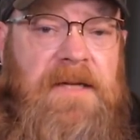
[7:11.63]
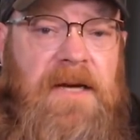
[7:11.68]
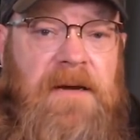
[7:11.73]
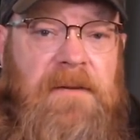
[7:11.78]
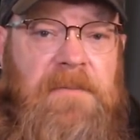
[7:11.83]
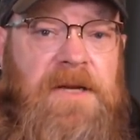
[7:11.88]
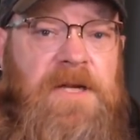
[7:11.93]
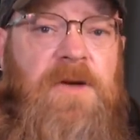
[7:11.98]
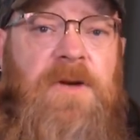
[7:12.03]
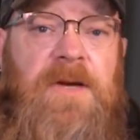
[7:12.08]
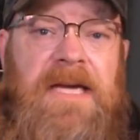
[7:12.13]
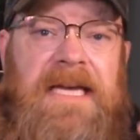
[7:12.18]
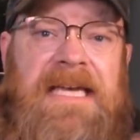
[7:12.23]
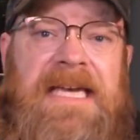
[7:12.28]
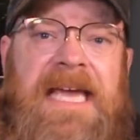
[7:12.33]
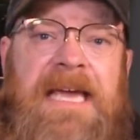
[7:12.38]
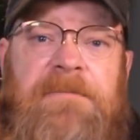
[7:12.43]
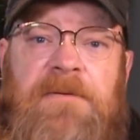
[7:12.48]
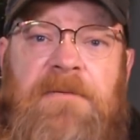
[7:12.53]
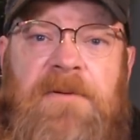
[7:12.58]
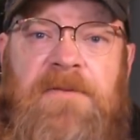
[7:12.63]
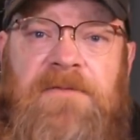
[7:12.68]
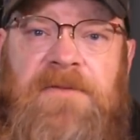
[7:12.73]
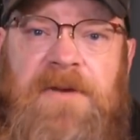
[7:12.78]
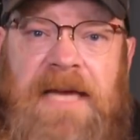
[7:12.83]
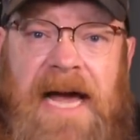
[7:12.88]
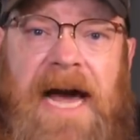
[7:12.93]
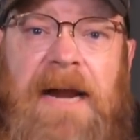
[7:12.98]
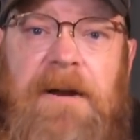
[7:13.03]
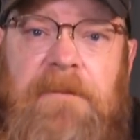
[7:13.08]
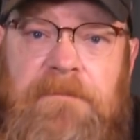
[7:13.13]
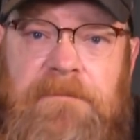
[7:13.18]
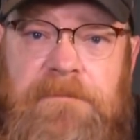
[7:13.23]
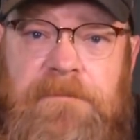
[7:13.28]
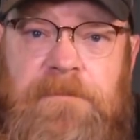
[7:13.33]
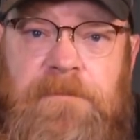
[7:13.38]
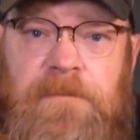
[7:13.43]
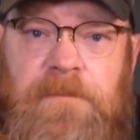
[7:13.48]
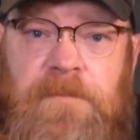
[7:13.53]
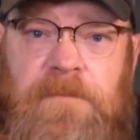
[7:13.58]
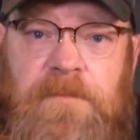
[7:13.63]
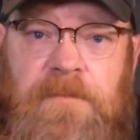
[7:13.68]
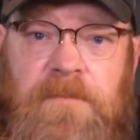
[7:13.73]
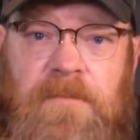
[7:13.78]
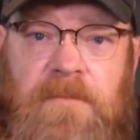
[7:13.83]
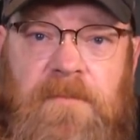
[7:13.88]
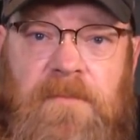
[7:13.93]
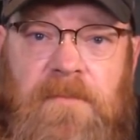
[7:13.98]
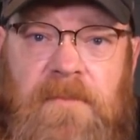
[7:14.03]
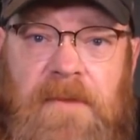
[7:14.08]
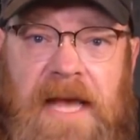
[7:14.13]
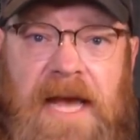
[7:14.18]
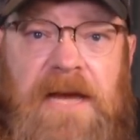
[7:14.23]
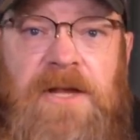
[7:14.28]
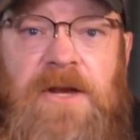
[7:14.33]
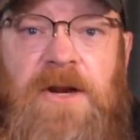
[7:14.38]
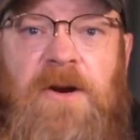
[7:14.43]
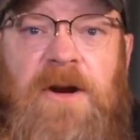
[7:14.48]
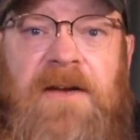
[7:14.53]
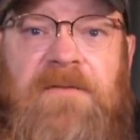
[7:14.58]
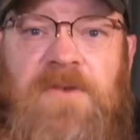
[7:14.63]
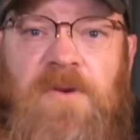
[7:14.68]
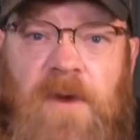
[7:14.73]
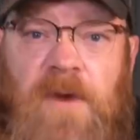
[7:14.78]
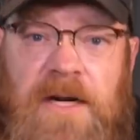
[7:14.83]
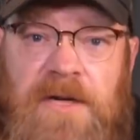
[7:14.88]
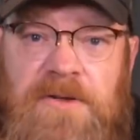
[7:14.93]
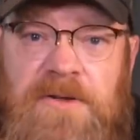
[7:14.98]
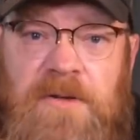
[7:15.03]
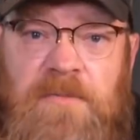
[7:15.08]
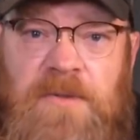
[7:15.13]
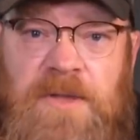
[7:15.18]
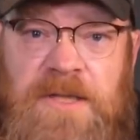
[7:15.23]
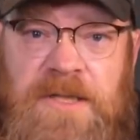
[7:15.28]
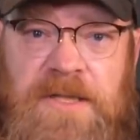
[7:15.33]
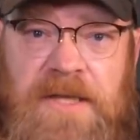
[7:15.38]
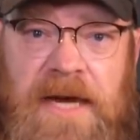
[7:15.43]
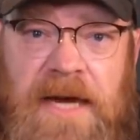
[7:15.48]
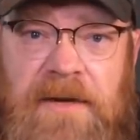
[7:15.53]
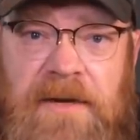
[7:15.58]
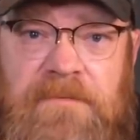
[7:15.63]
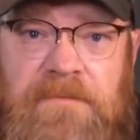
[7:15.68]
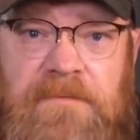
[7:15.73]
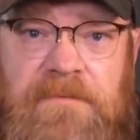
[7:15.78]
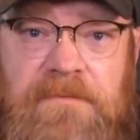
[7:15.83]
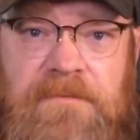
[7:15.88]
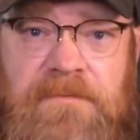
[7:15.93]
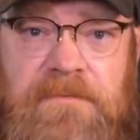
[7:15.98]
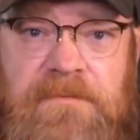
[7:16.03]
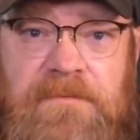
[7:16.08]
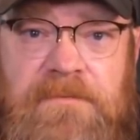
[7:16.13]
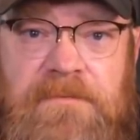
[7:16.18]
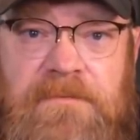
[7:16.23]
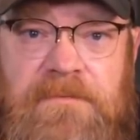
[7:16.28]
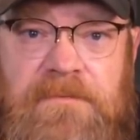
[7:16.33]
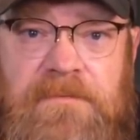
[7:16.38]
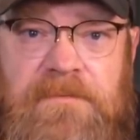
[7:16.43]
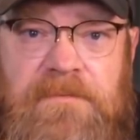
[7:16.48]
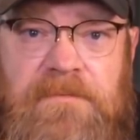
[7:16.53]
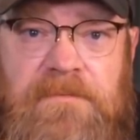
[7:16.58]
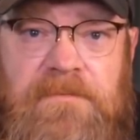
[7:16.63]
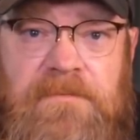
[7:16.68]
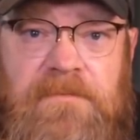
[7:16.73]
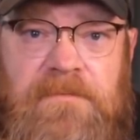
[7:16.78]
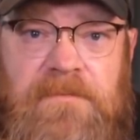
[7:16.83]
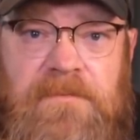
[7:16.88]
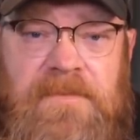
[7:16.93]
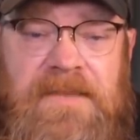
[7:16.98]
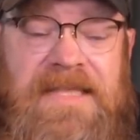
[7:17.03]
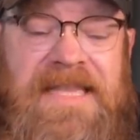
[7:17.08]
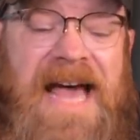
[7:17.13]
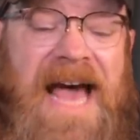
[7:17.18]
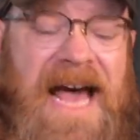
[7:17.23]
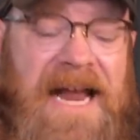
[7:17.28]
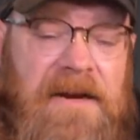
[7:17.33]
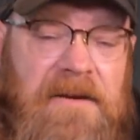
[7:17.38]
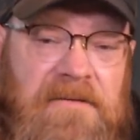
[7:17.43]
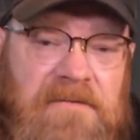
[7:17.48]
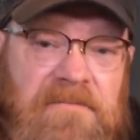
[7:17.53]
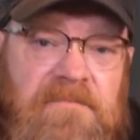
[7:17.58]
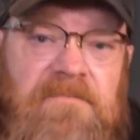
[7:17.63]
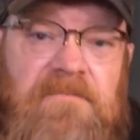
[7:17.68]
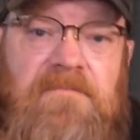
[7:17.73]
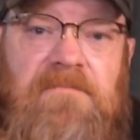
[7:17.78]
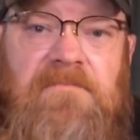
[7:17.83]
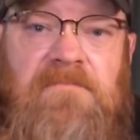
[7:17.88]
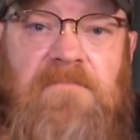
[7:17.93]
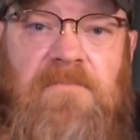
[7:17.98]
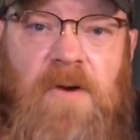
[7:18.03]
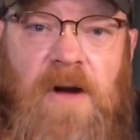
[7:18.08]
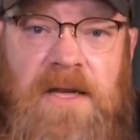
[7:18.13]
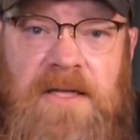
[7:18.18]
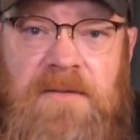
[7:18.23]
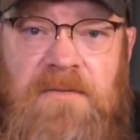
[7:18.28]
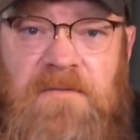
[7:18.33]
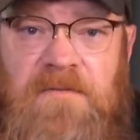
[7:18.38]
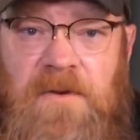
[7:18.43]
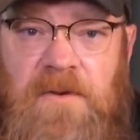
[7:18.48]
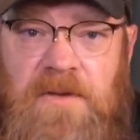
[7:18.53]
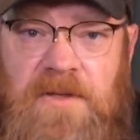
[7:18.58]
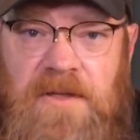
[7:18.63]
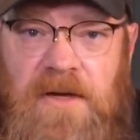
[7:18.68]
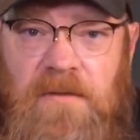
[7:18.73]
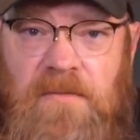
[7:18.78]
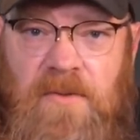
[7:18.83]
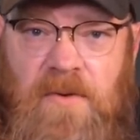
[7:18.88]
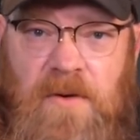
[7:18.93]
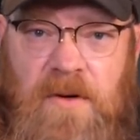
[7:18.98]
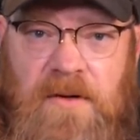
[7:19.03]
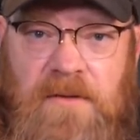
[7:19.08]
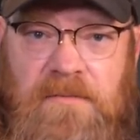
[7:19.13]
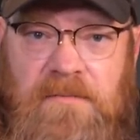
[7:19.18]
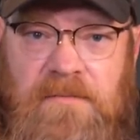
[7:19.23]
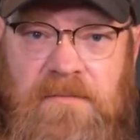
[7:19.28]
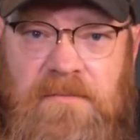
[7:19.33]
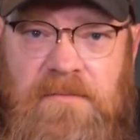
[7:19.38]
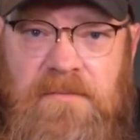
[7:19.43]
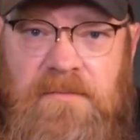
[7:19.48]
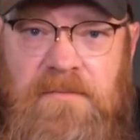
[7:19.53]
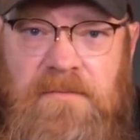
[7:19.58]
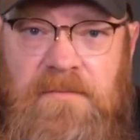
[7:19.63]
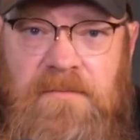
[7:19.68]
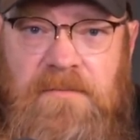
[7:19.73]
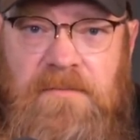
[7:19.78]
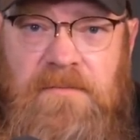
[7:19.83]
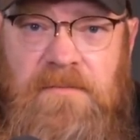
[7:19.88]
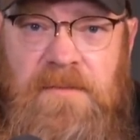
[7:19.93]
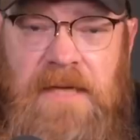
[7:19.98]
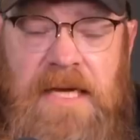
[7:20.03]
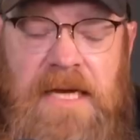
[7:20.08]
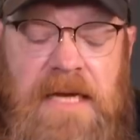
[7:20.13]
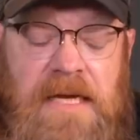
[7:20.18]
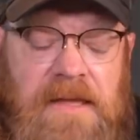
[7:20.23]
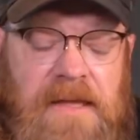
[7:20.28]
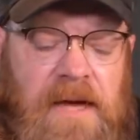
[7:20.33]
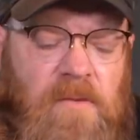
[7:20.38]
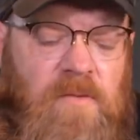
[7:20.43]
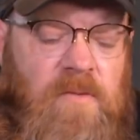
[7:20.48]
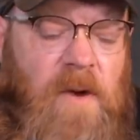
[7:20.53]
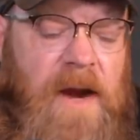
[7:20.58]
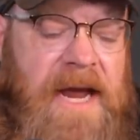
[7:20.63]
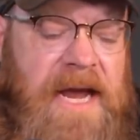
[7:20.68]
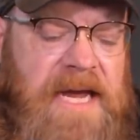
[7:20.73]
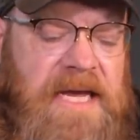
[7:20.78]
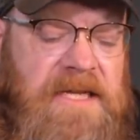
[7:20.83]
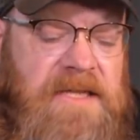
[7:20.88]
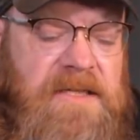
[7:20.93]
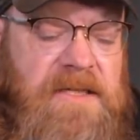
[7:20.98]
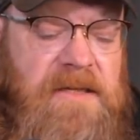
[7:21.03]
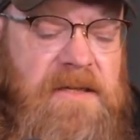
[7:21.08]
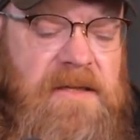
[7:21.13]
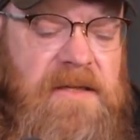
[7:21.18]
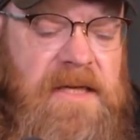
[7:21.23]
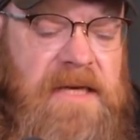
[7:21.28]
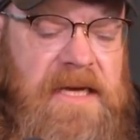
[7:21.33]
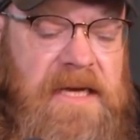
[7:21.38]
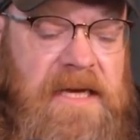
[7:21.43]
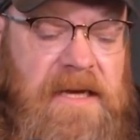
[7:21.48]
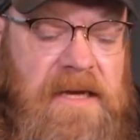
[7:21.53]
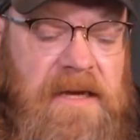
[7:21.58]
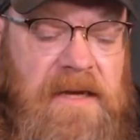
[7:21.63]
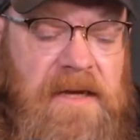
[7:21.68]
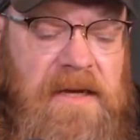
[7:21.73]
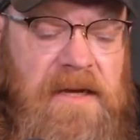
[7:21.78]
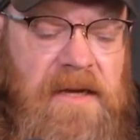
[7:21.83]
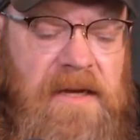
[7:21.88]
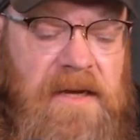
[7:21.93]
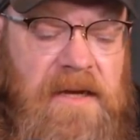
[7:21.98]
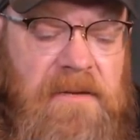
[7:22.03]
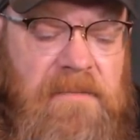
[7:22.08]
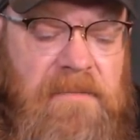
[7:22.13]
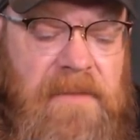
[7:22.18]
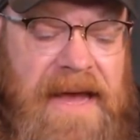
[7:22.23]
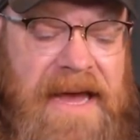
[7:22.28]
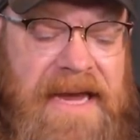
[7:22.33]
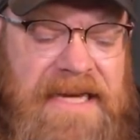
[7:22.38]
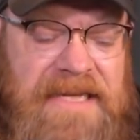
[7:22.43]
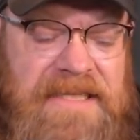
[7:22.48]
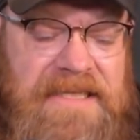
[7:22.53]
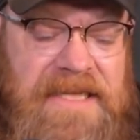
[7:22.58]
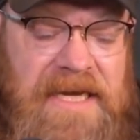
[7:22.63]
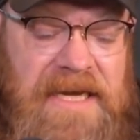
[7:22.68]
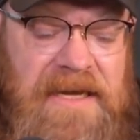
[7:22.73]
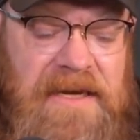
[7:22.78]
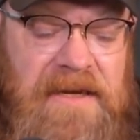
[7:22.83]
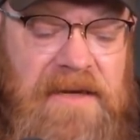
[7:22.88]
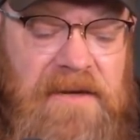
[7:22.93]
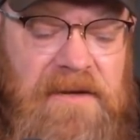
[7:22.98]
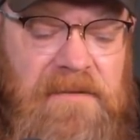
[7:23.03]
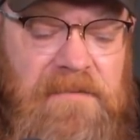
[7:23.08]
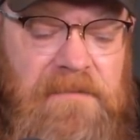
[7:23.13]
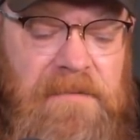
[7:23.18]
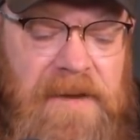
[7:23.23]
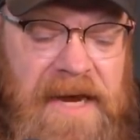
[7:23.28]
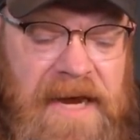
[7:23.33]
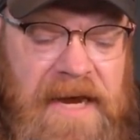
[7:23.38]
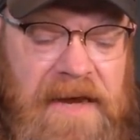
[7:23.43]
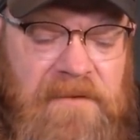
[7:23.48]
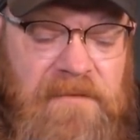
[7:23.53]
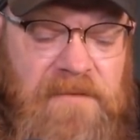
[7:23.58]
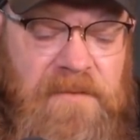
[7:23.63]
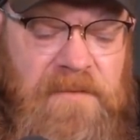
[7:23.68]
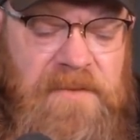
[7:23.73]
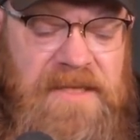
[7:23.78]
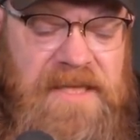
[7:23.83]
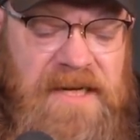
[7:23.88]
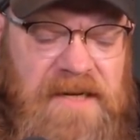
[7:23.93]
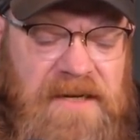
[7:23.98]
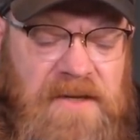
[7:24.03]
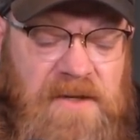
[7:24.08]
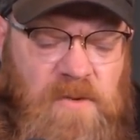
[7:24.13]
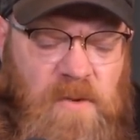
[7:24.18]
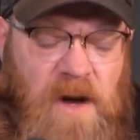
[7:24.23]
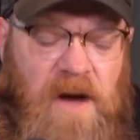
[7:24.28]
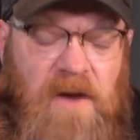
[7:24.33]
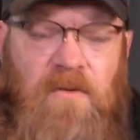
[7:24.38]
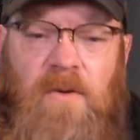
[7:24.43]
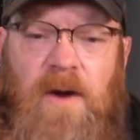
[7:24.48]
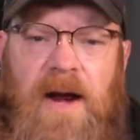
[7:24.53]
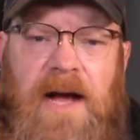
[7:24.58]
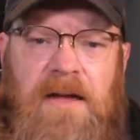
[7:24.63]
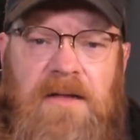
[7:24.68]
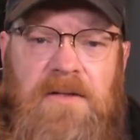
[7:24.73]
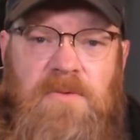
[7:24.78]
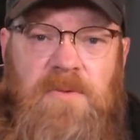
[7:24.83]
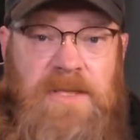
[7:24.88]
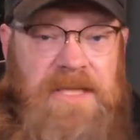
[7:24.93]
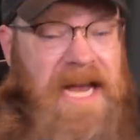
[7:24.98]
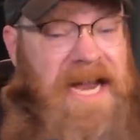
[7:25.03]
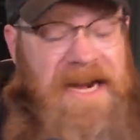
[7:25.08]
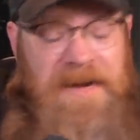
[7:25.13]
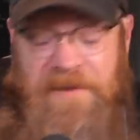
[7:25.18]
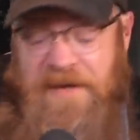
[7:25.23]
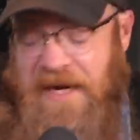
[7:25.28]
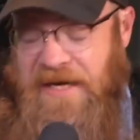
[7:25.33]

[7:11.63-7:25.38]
uh, but you can keep them if you got them. And you don't have to register them with the state. That brought some folks on board. They raised the magazine ban from 10 to 12 rounds, which I got to be